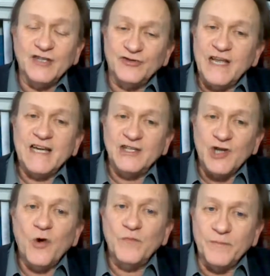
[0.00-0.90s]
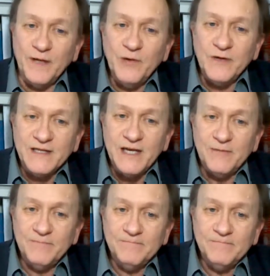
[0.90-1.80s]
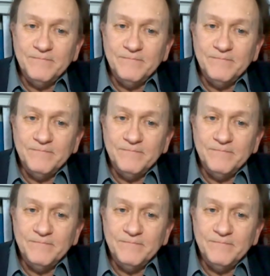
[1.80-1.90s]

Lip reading: He'll take us home to be with him,